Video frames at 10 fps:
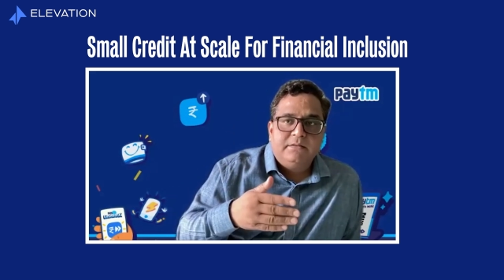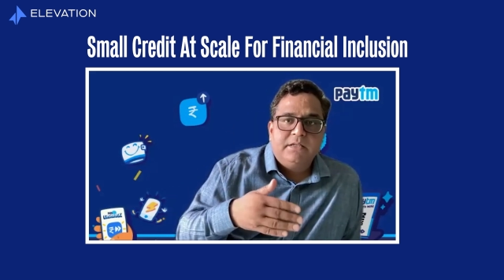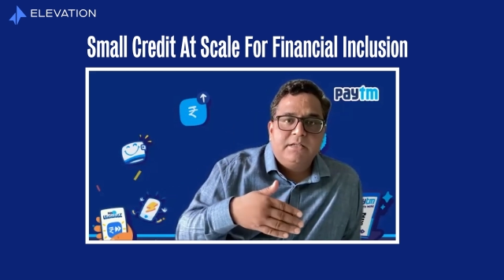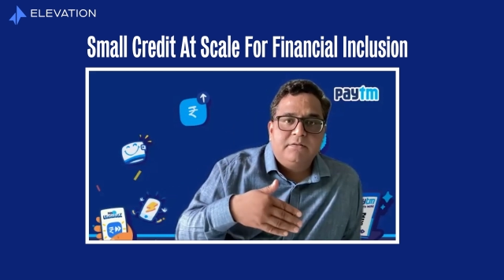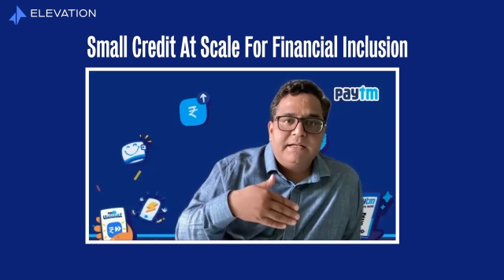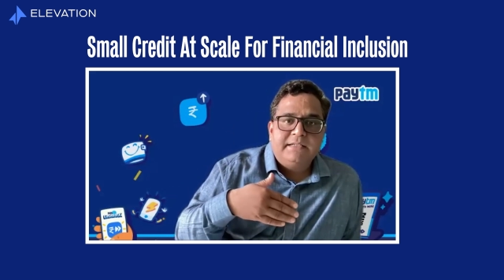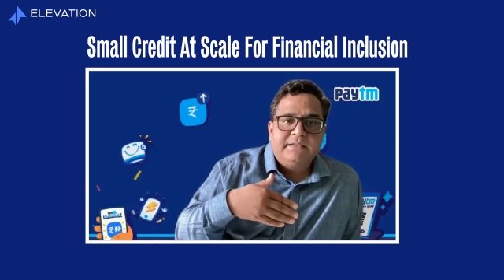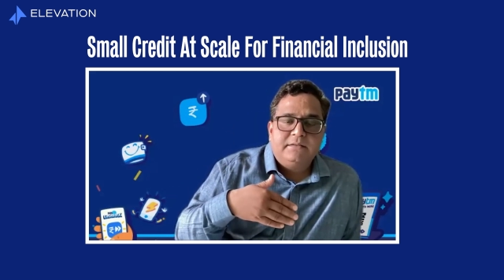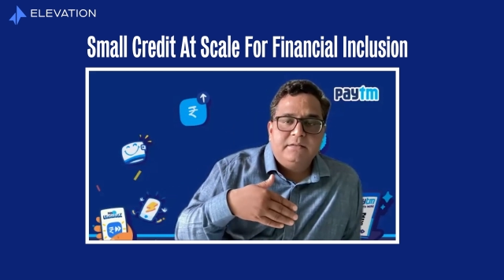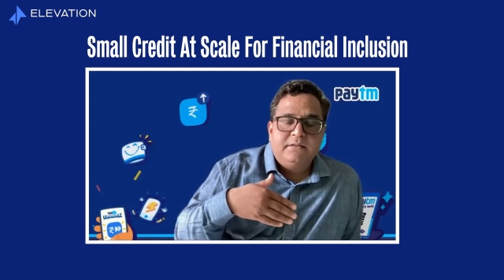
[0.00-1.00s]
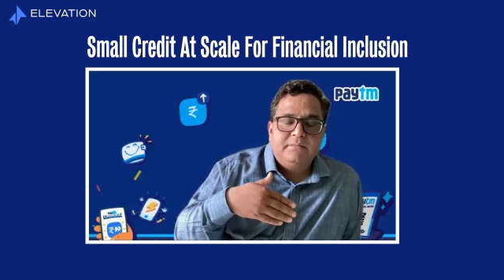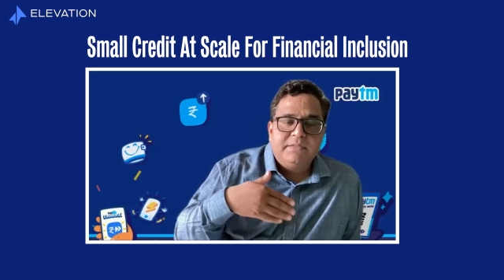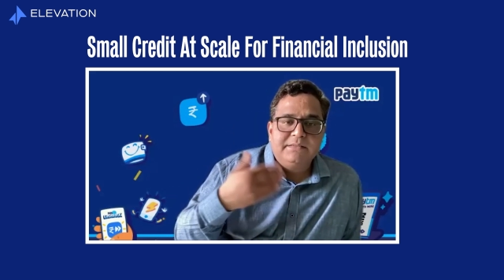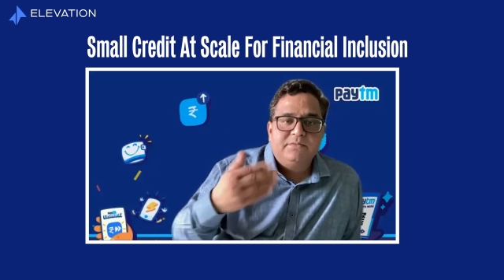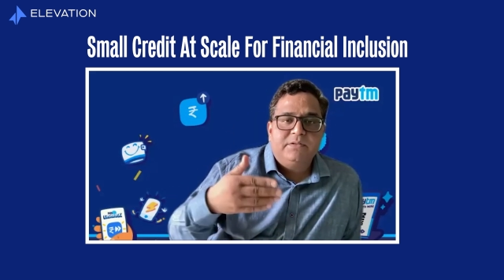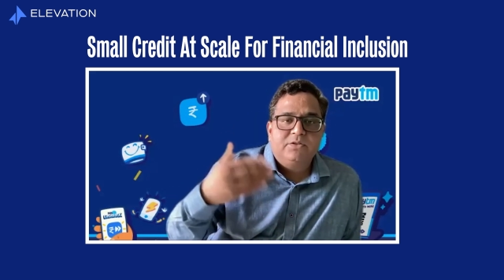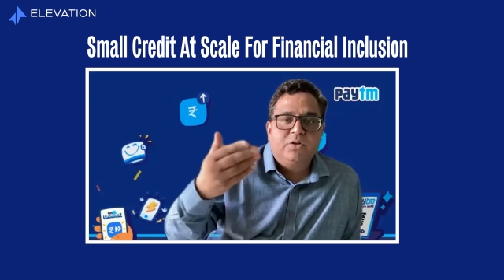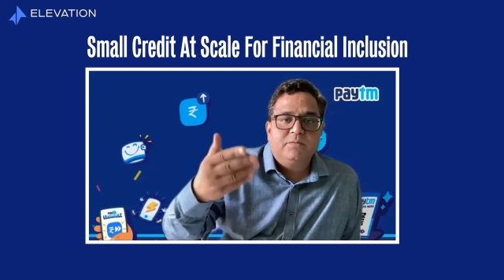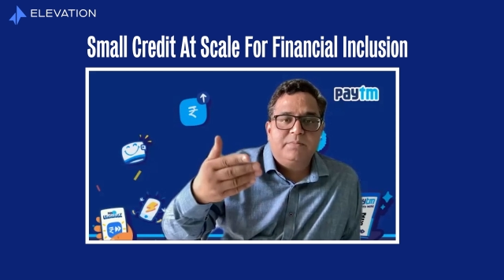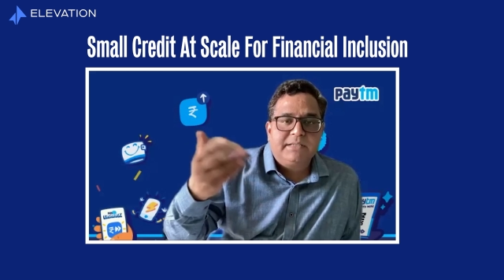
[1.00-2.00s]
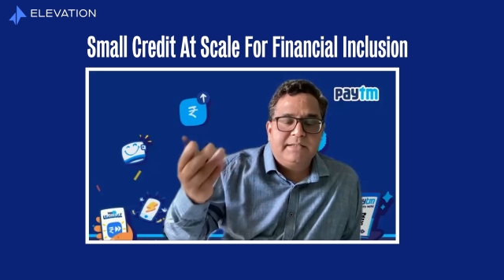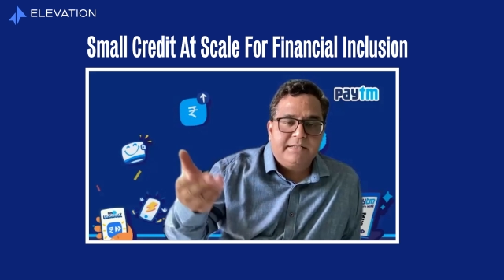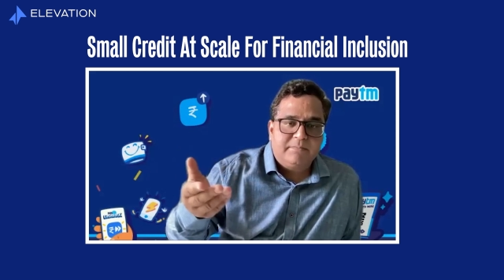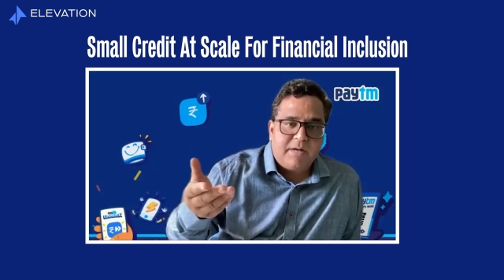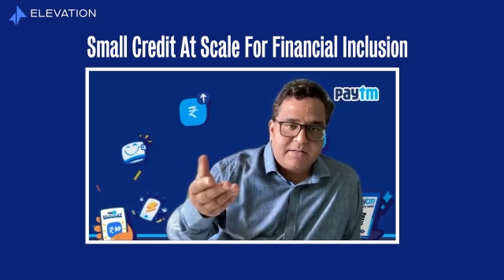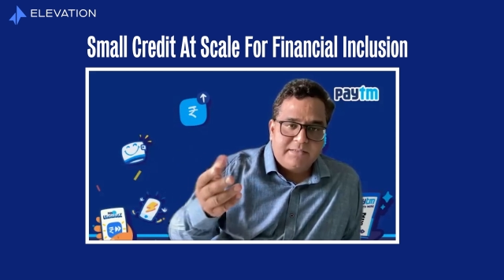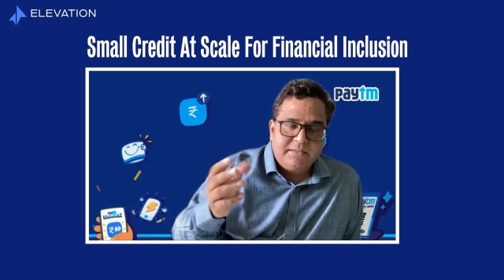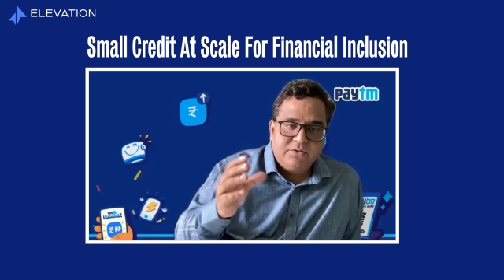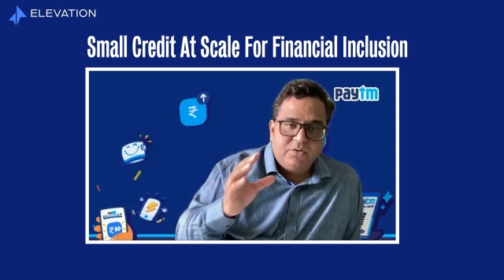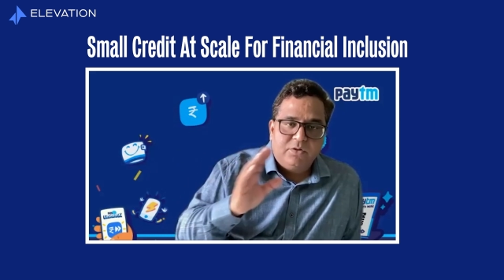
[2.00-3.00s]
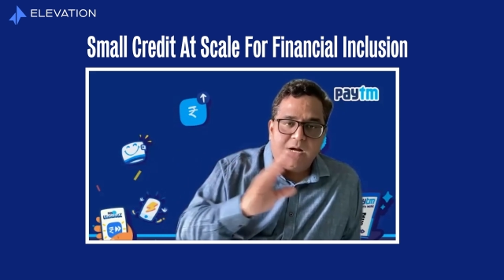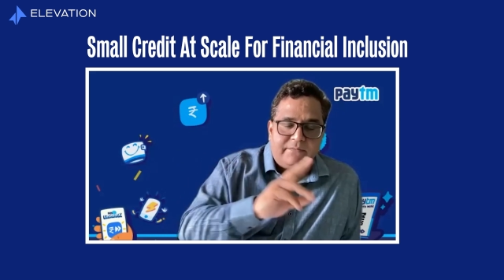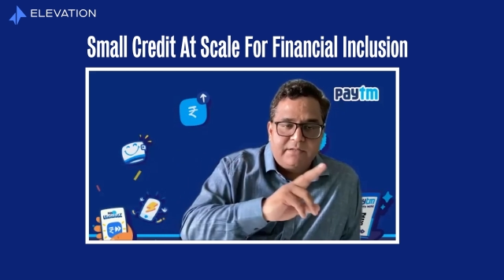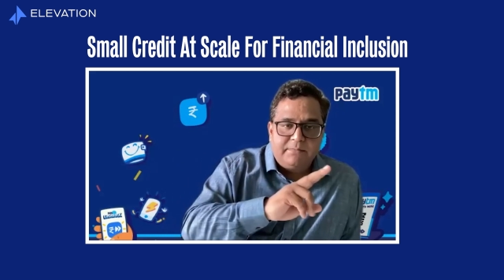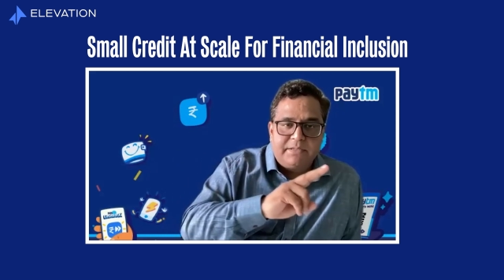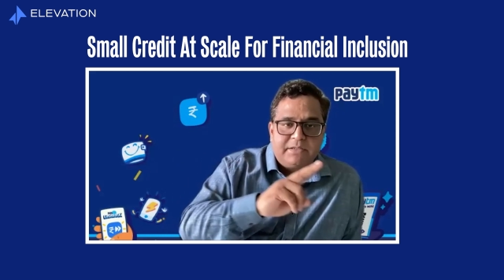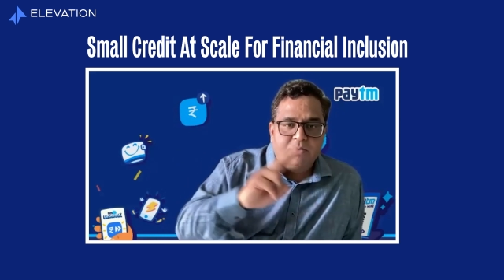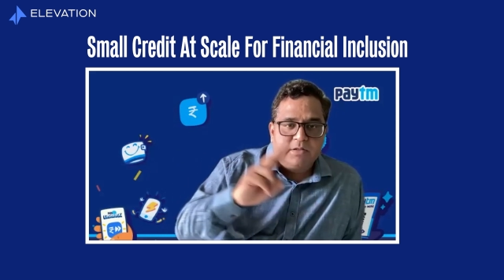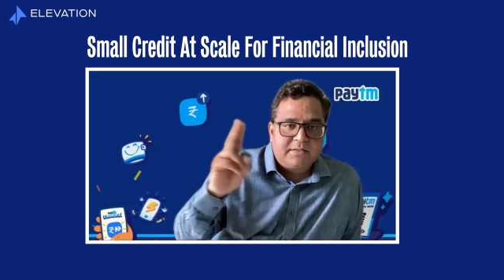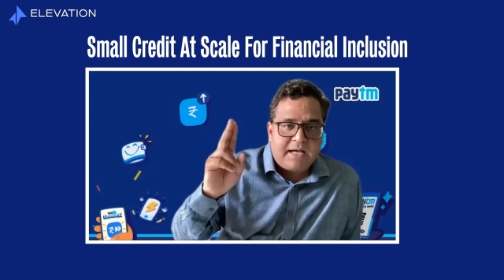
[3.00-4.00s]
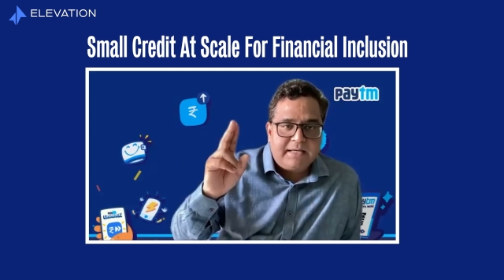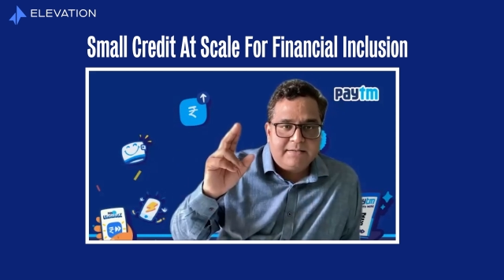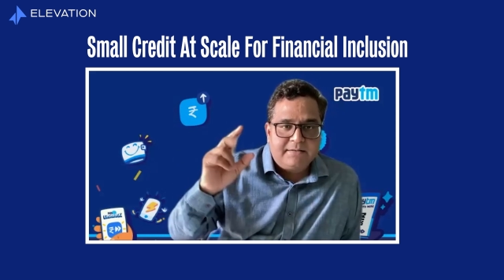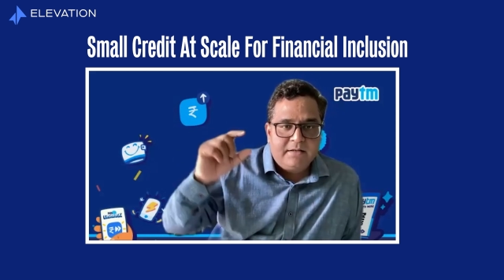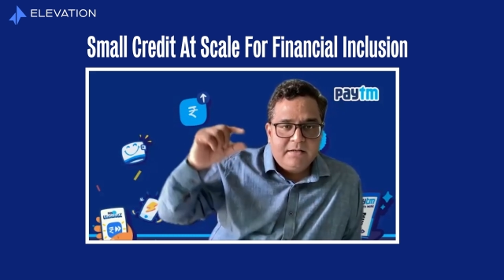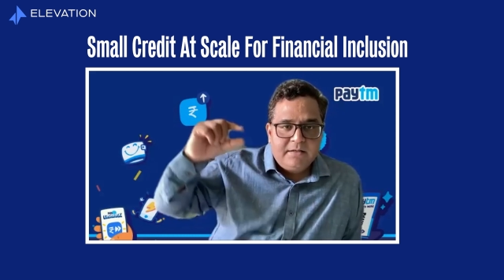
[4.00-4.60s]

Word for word: The credit business works on percentage margin. So after a particular size